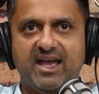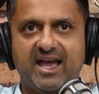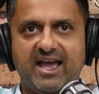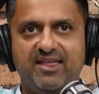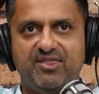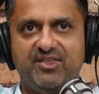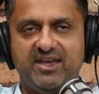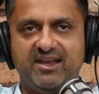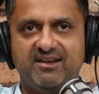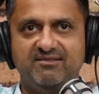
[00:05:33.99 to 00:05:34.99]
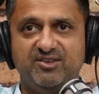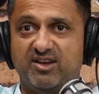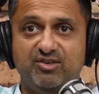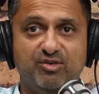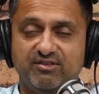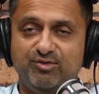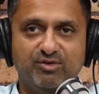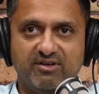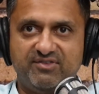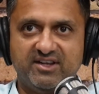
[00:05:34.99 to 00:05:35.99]
And then, you're
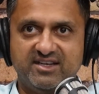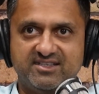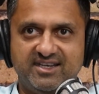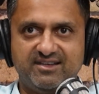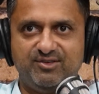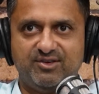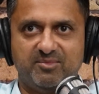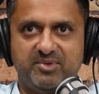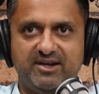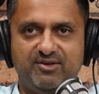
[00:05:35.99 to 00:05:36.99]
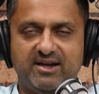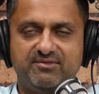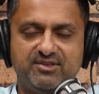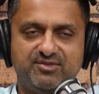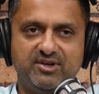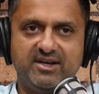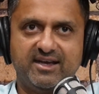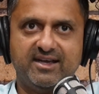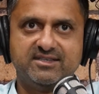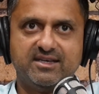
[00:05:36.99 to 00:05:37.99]
not feeling sick, you got better after 3
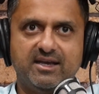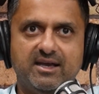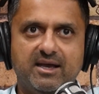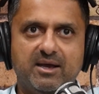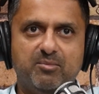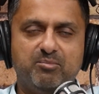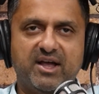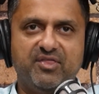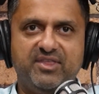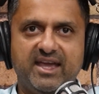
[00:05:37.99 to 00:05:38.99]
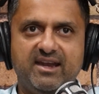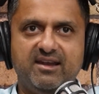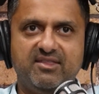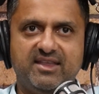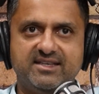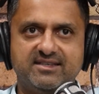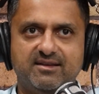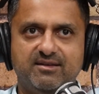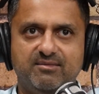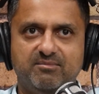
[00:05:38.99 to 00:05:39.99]
days, but then there's
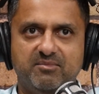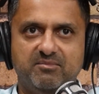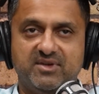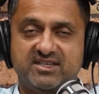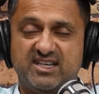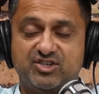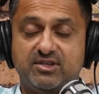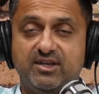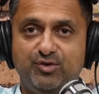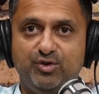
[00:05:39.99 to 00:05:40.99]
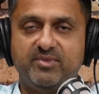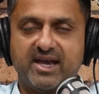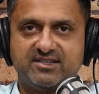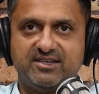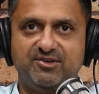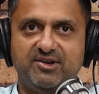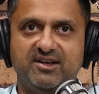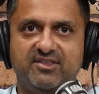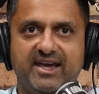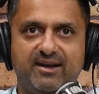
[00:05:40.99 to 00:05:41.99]
essentially a new bacteria
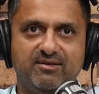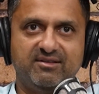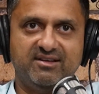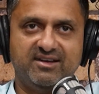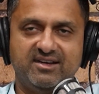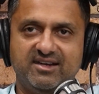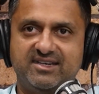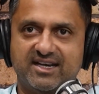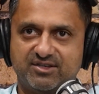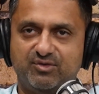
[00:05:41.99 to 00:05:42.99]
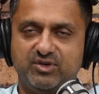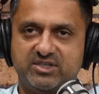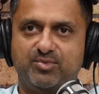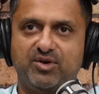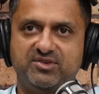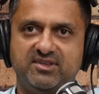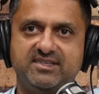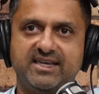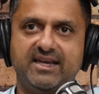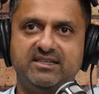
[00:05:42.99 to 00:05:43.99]
that doesn't respond to this
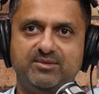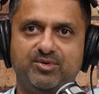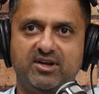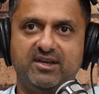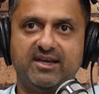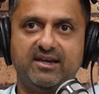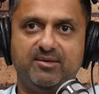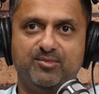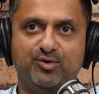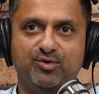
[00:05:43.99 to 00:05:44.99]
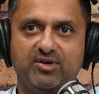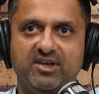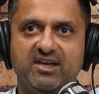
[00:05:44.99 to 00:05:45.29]
antibiotic anymore.